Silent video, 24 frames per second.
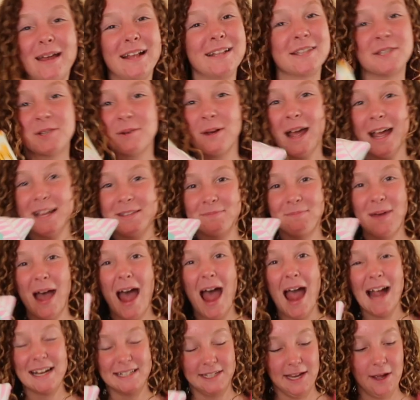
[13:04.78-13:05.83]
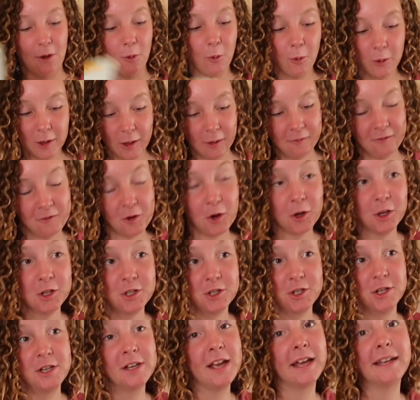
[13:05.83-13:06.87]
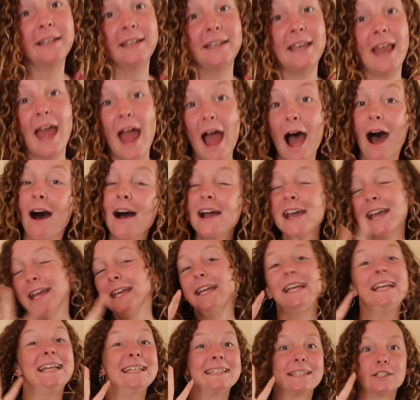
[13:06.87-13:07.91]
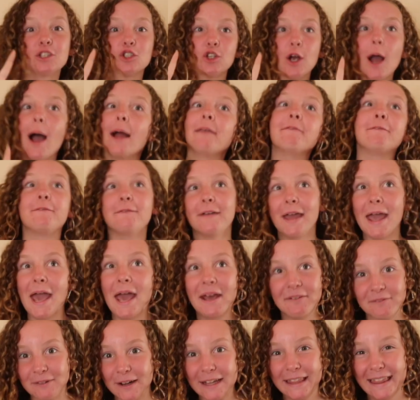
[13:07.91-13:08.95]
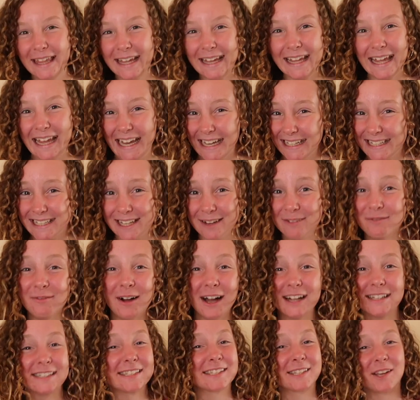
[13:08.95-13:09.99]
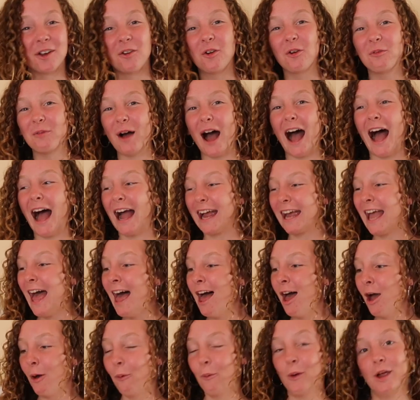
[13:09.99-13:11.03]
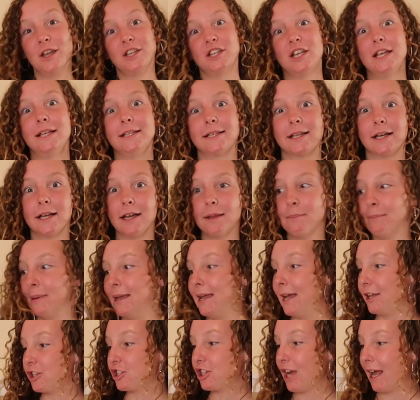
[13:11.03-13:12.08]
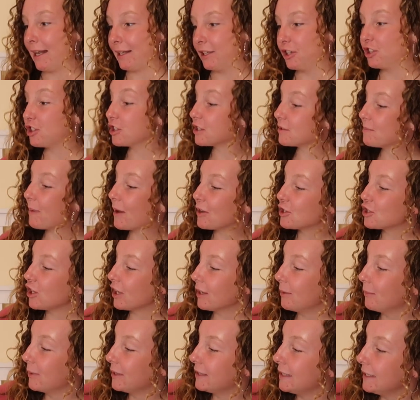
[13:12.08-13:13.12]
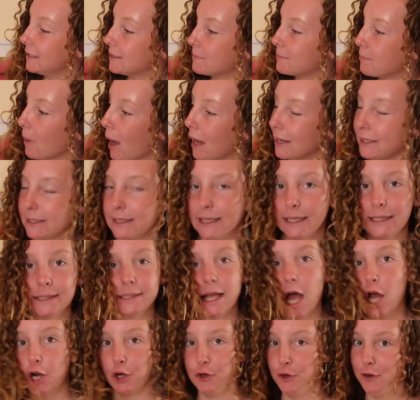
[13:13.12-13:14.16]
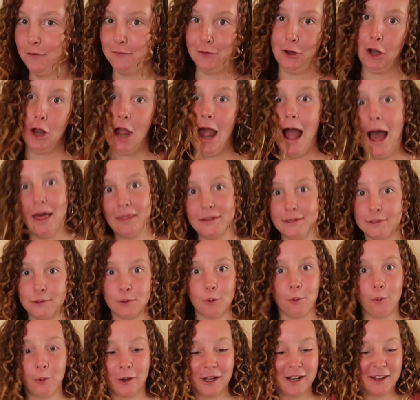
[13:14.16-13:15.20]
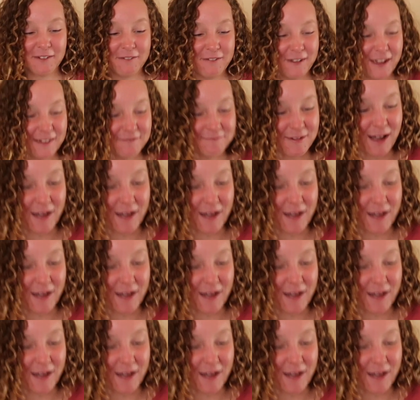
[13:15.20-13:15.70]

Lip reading: pencil case packed. All I've got to do now is try and fit everything into my school bag, which is going to be a challenge, especially with these binder things. I don't even know how this is all going to fit in